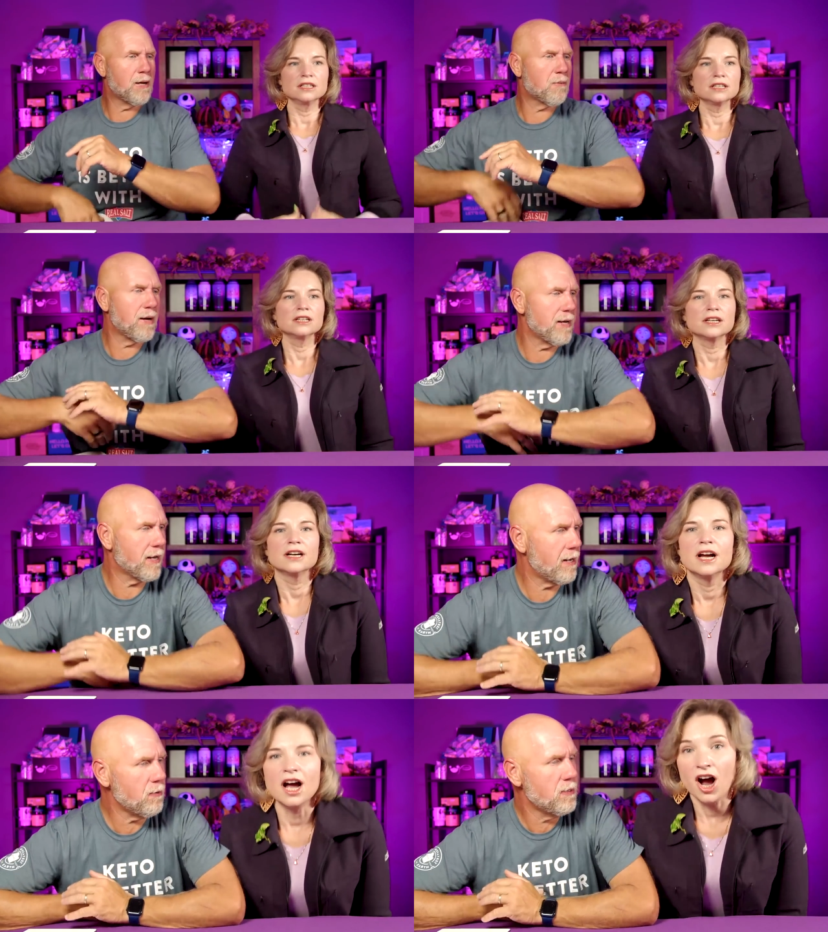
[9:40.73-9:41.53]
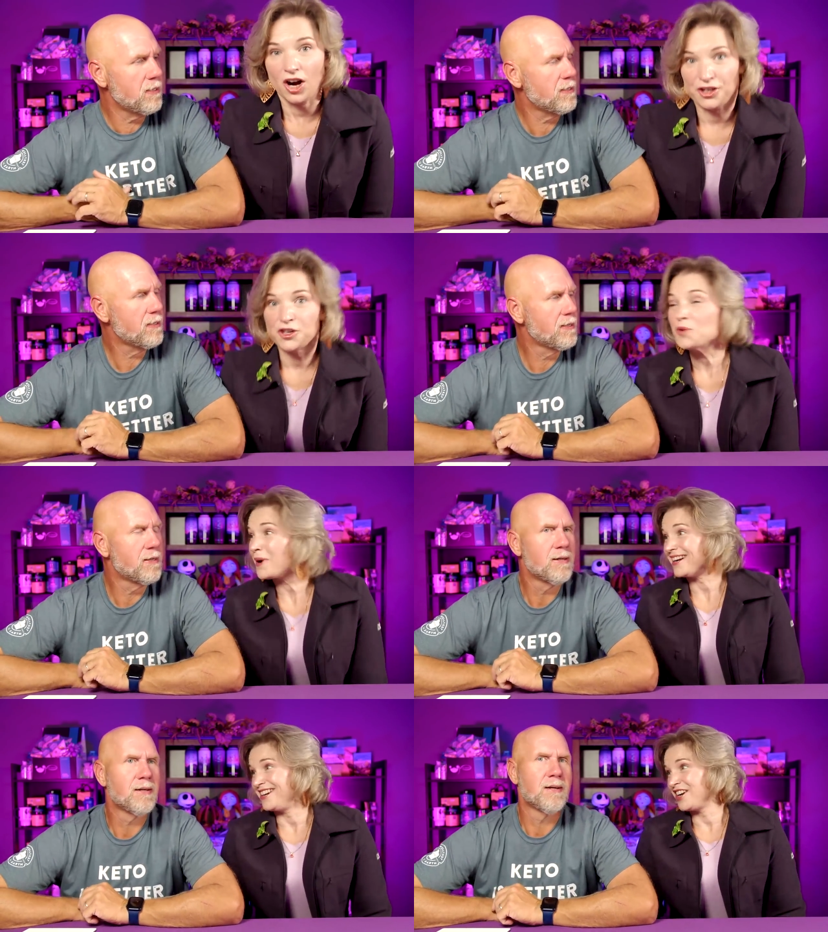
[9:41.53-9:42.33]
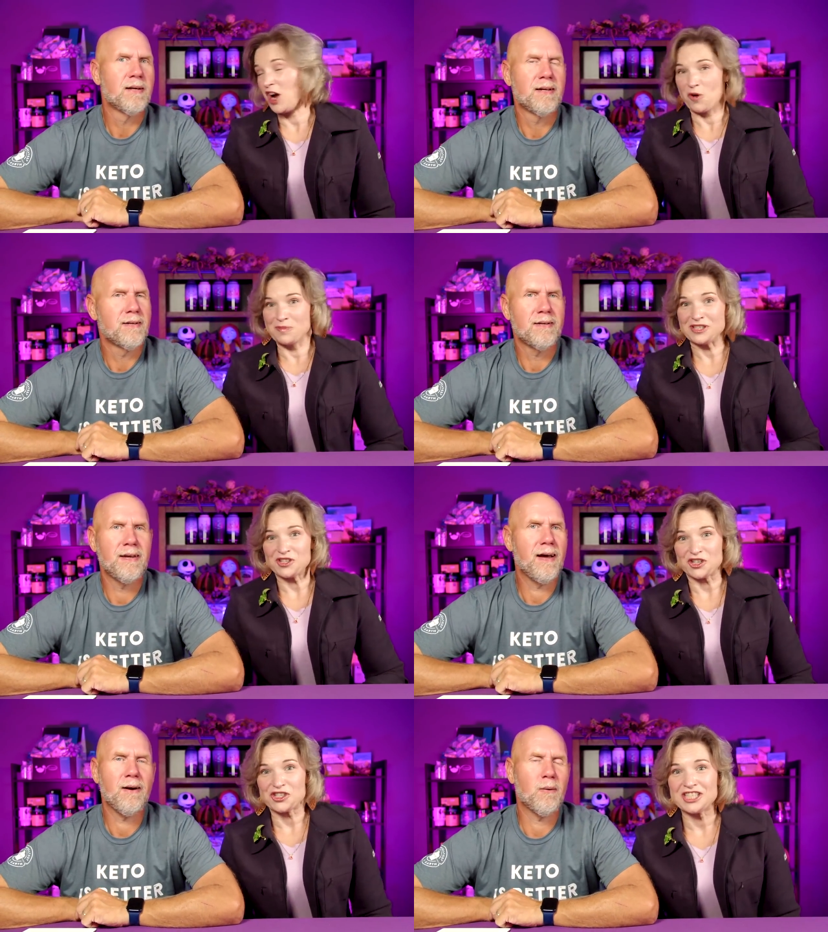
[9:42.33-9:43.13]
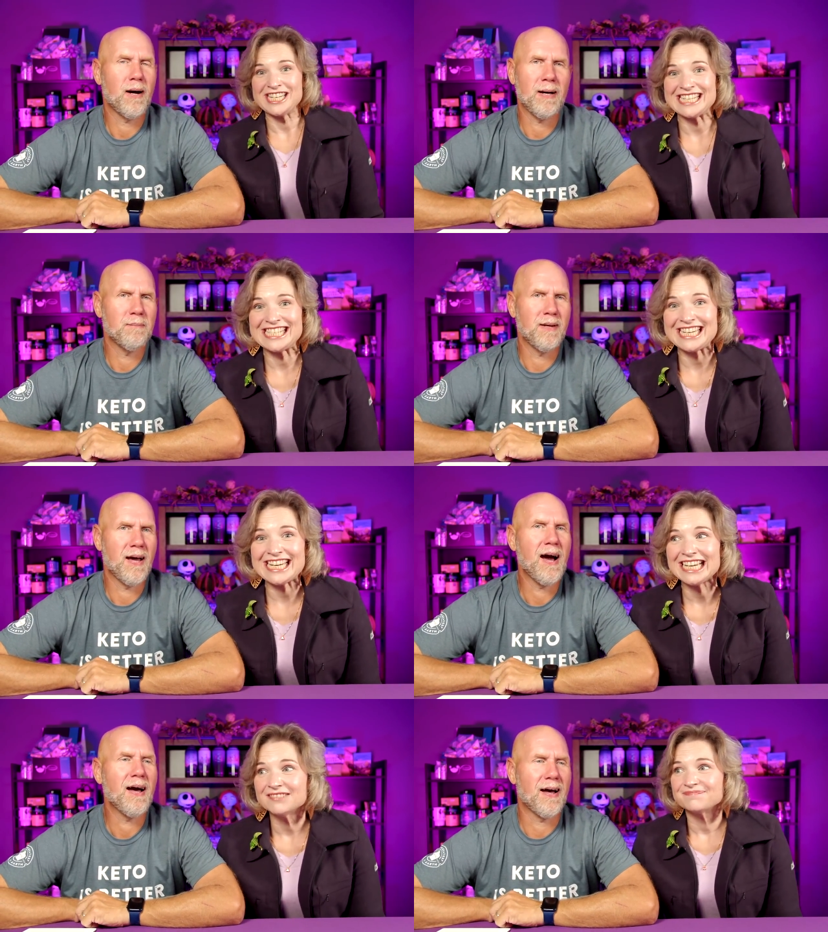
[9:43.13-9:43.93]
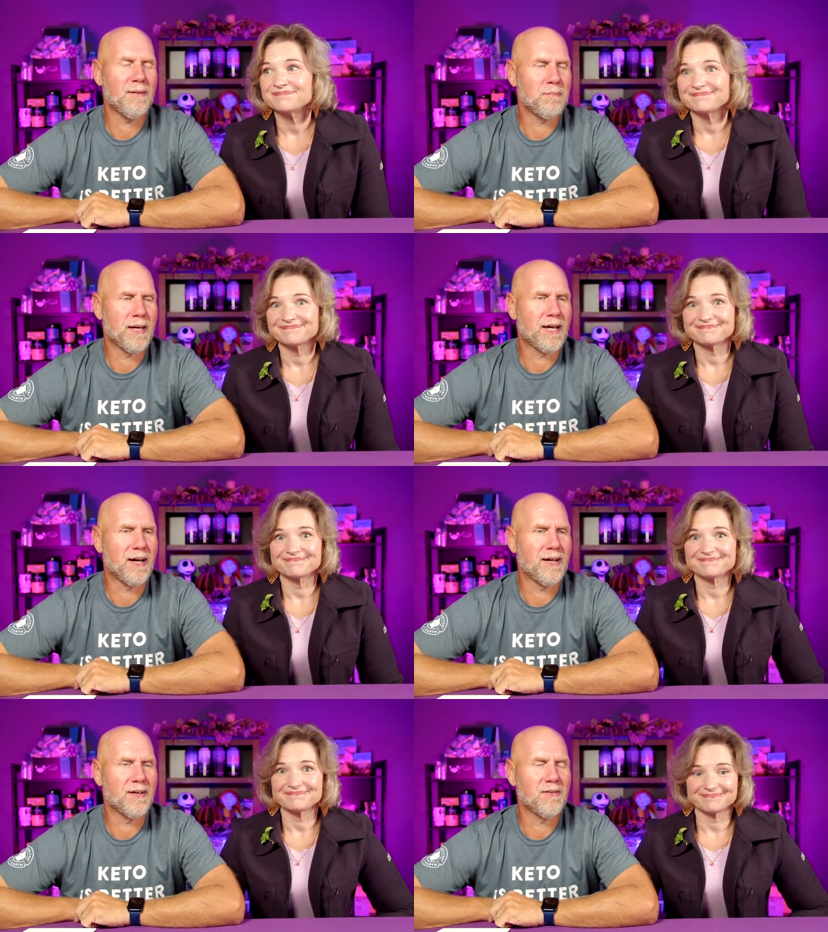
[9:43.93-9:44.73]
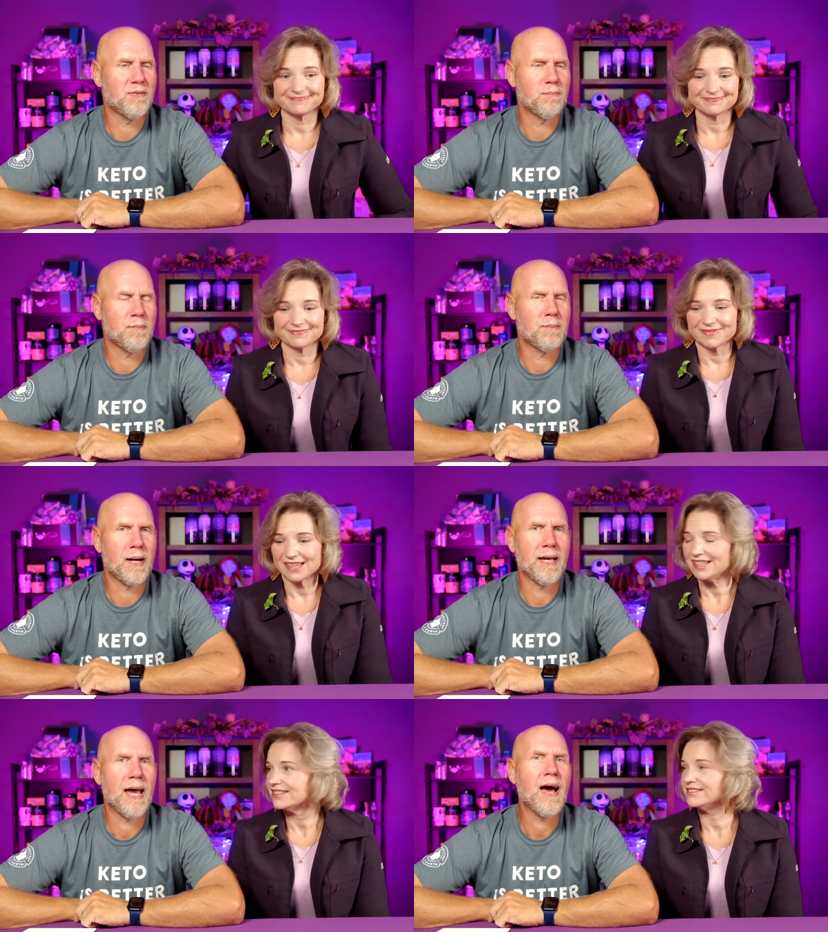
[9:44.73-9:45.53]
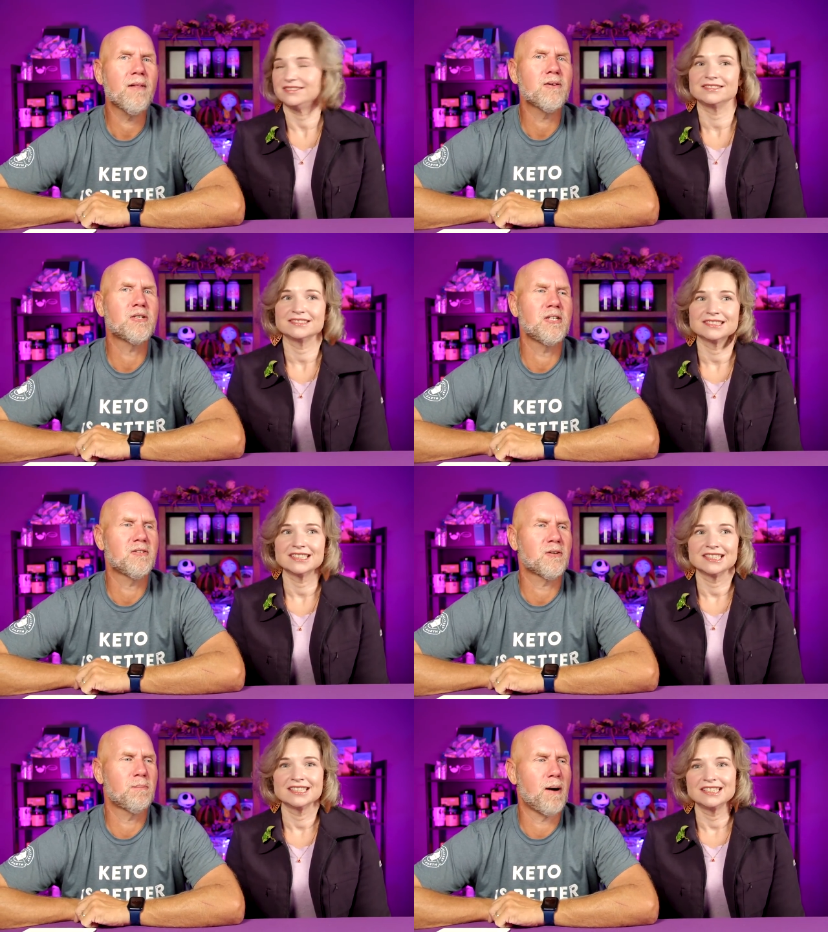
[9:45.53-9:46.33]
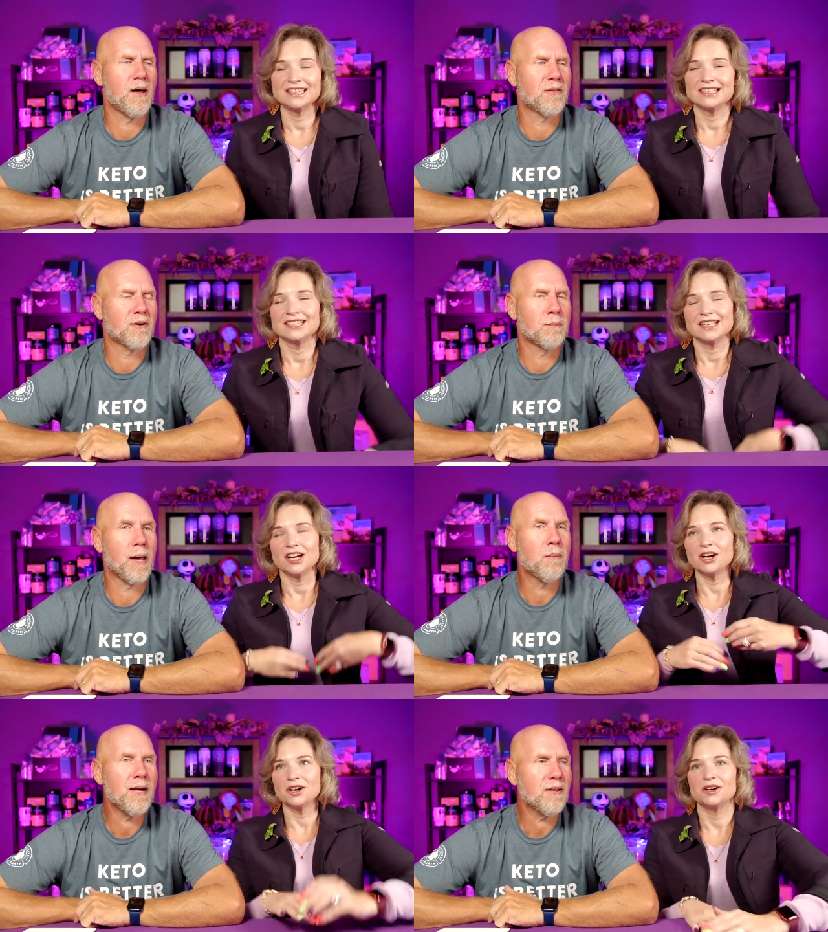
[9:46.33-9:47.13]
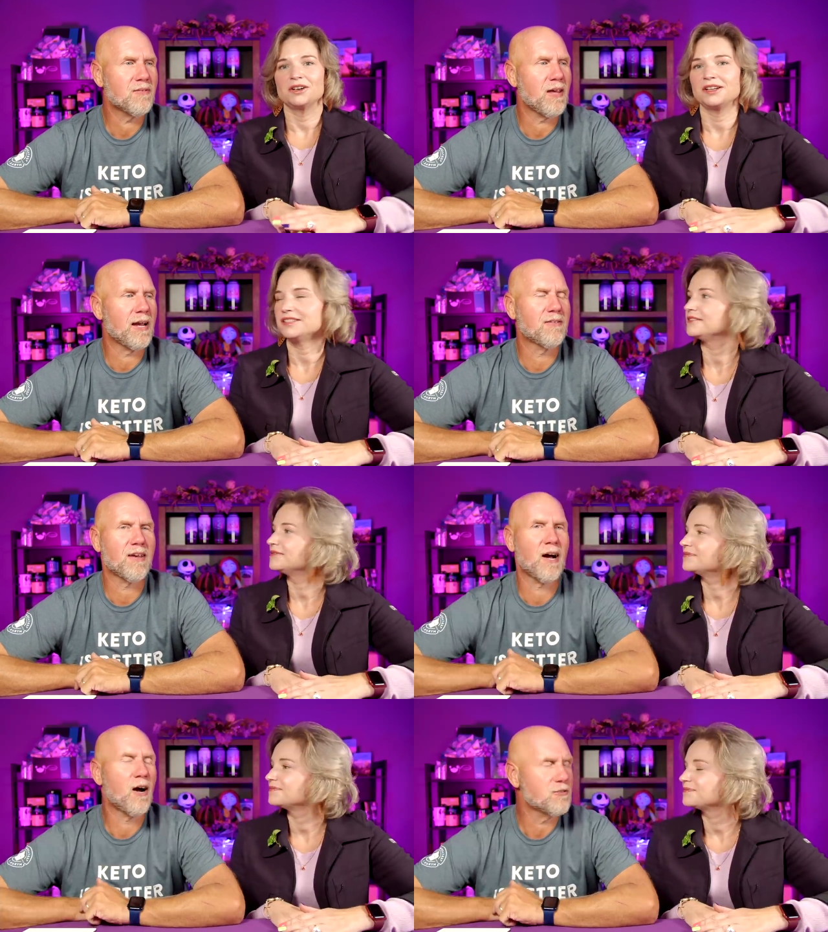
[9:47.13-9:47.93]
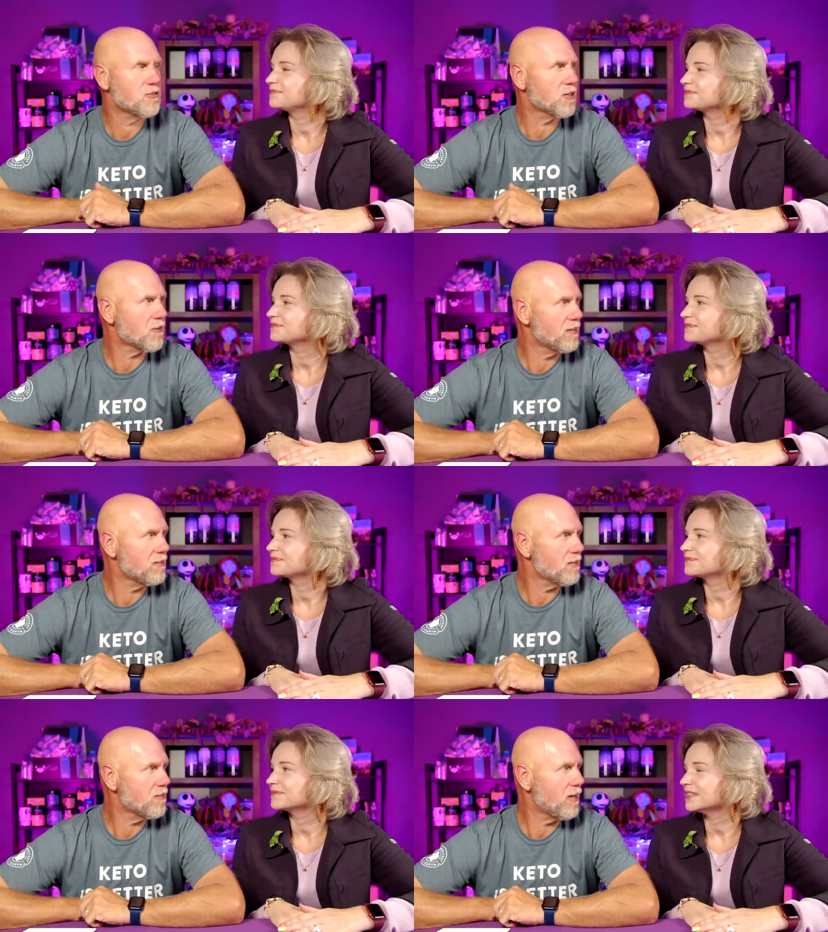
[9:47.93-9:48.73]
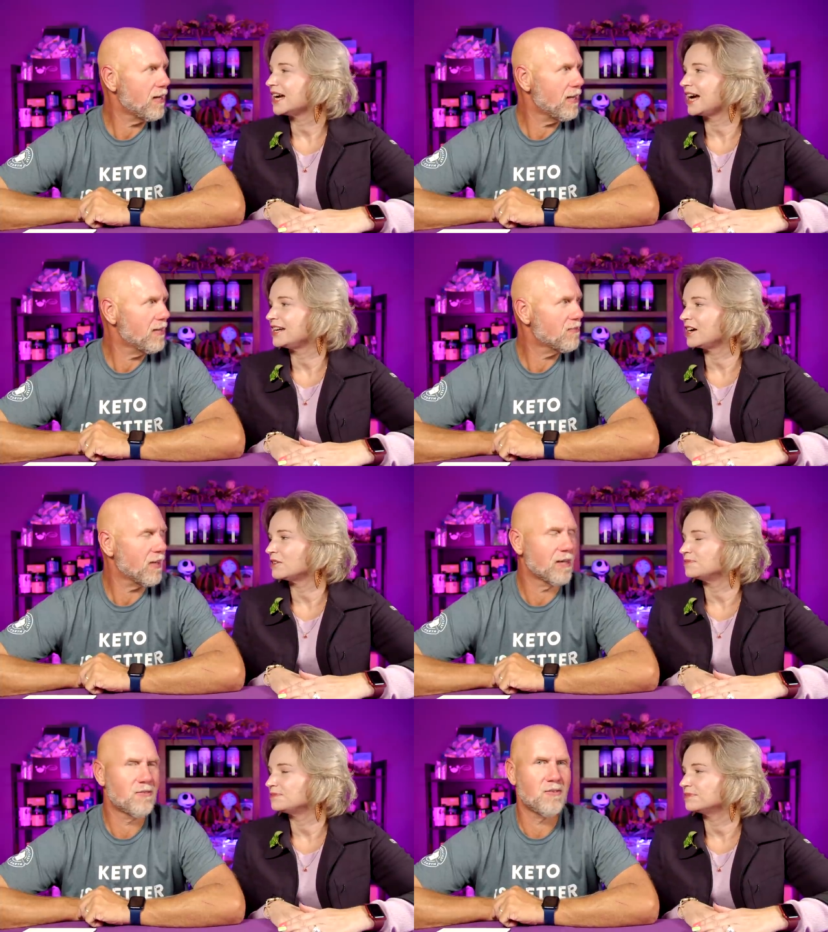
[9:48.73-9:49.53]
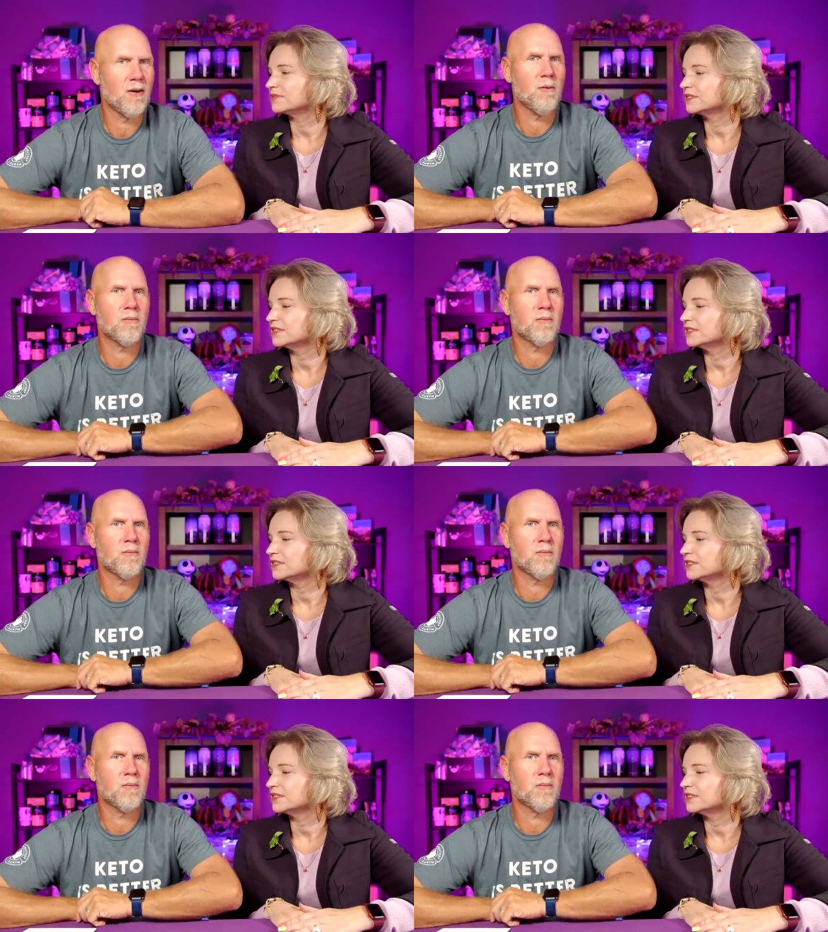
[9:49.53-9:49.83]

Speaker 1: Are you ready to go?
Speaker 2: Are you ready to go, Mr. No, Sneezy? I'm not
Speaker 1: because my allergies are bothering me. I went outside. It's like 100 degrees outside. I know. It's like so